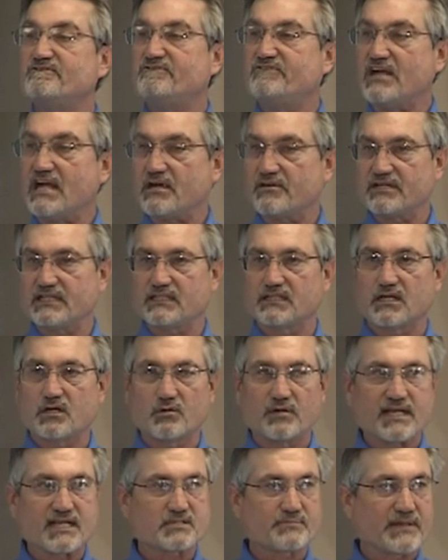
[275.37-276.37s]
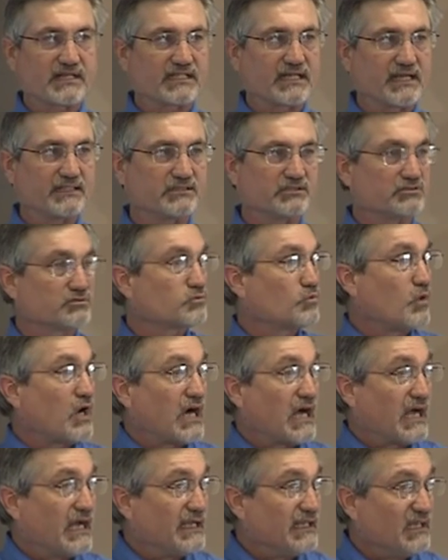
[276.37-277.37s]
Very low expectations."
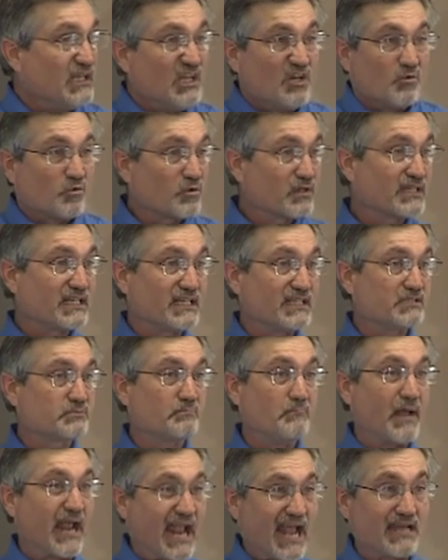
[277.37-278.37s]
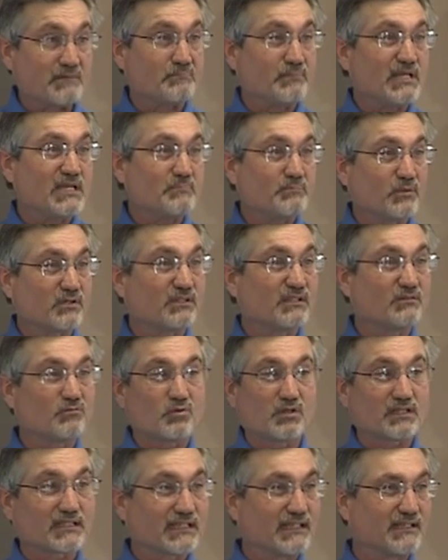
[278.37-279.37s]
Why? Were these bad people
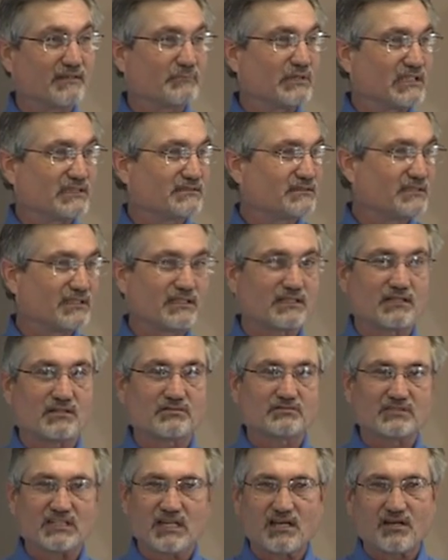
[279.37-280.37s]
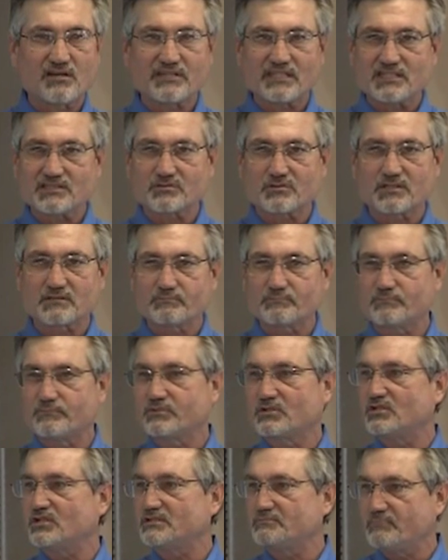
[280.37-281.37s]
working? I mean, you know, no, these were
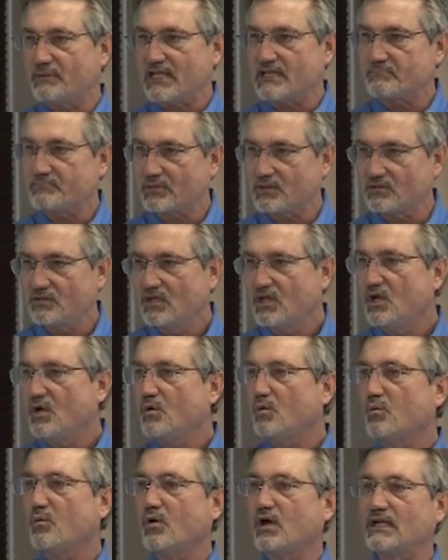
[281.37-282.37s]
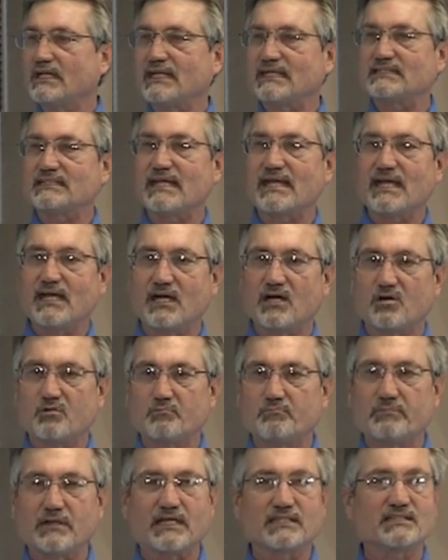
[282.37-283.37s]
good people wanting to help,
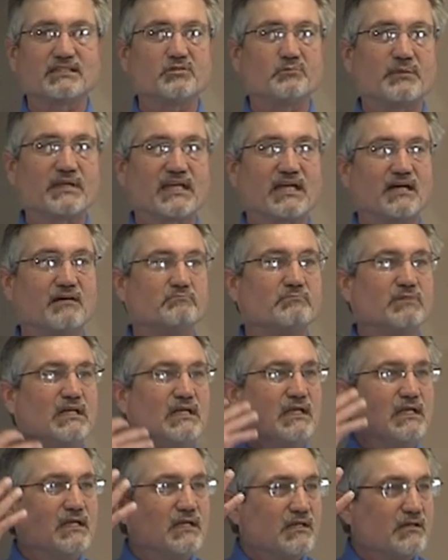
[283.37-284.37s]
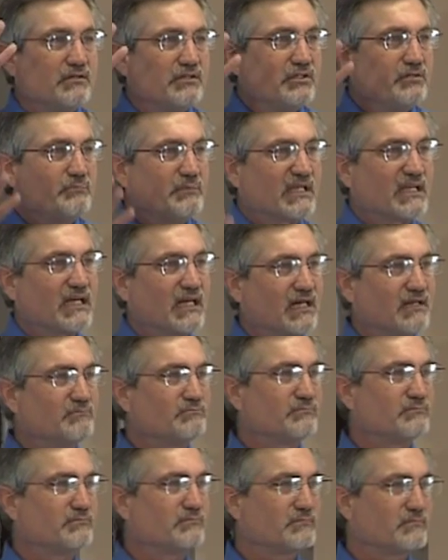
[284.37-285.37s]
but you become, you
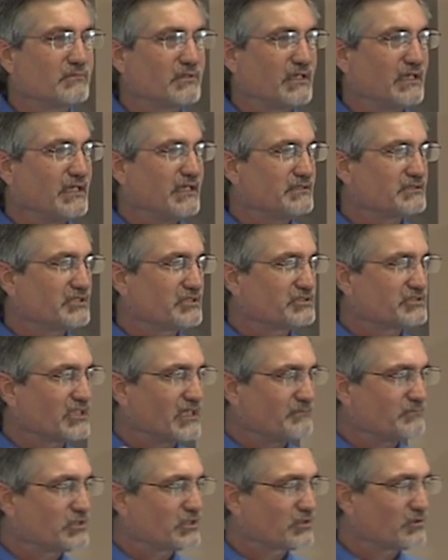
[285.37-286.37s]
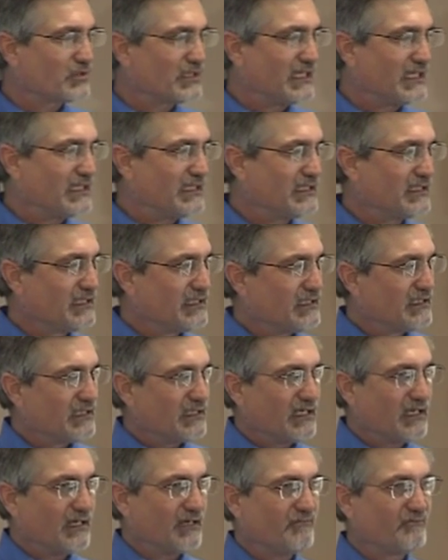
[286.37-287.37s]
become to some degree,
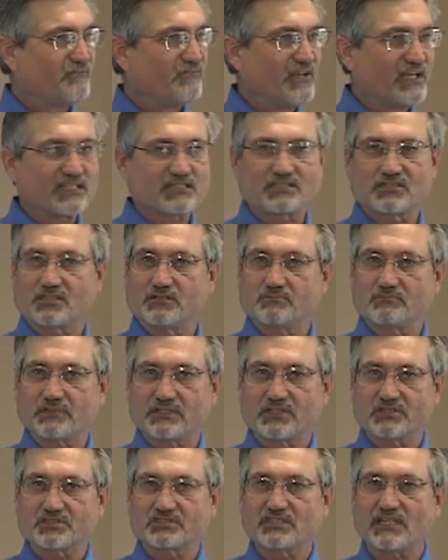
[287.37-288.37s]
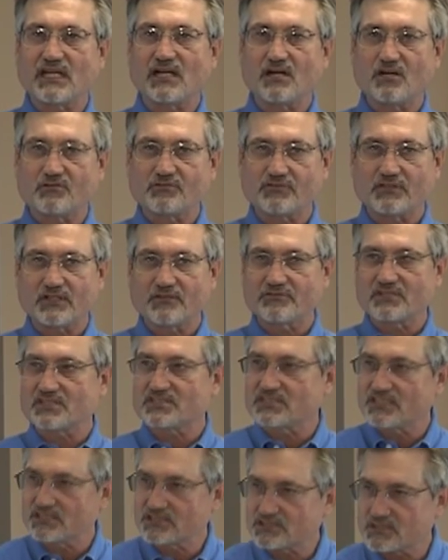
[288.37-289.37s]
a victim yourself of the
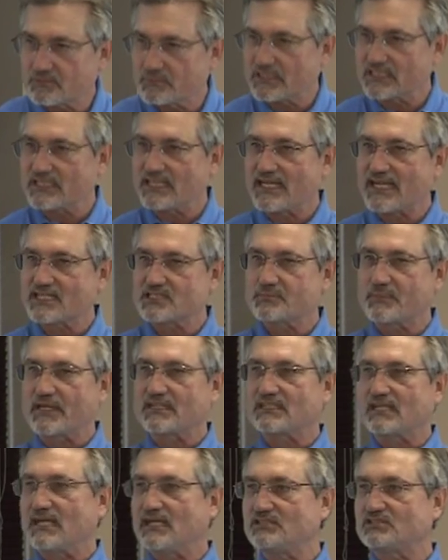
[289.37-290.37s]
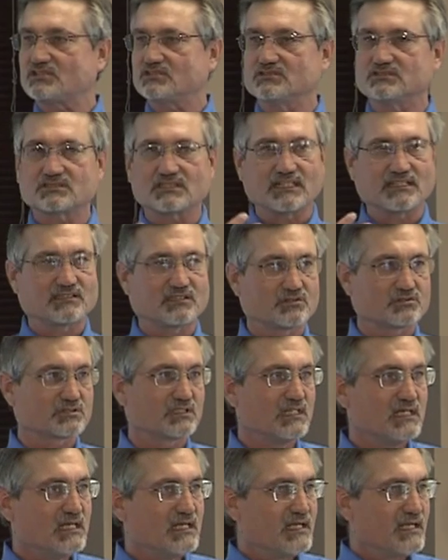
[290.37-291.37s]
system and the expectations in those,
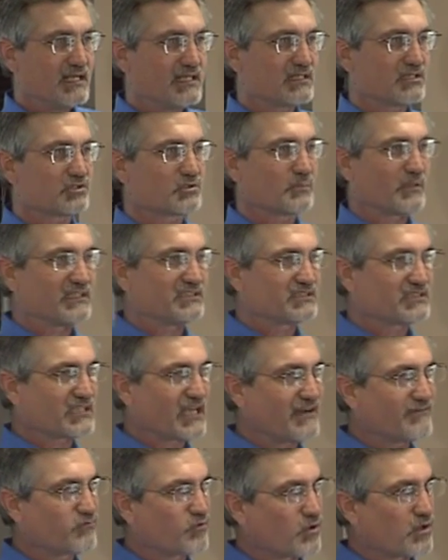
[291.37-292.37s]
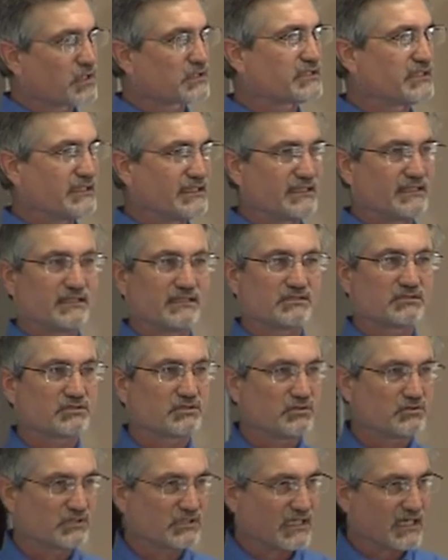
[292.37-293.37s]
in those places. I've worked in an
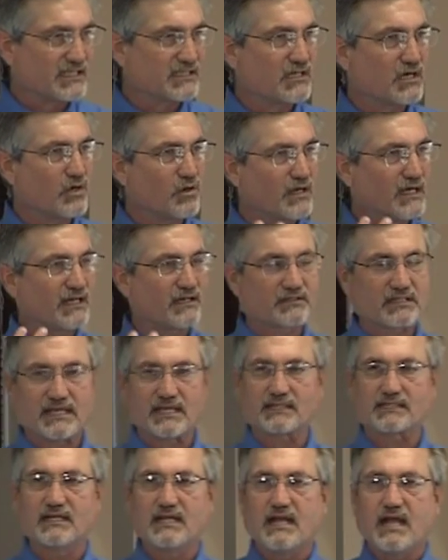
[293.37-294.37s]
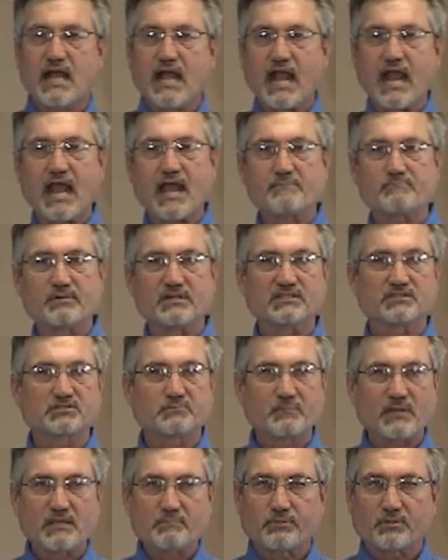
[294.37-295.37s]
institution. I know how that happens.
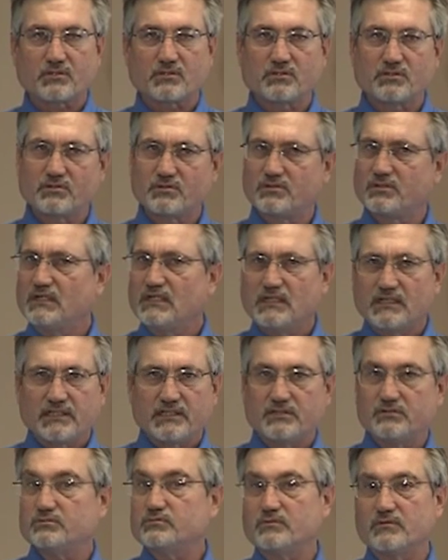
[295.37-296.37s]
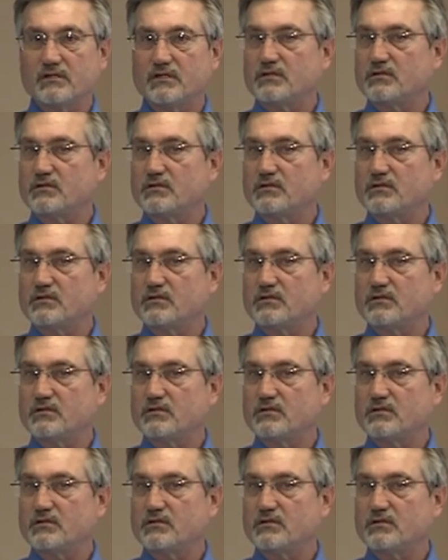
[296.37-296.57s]
People who you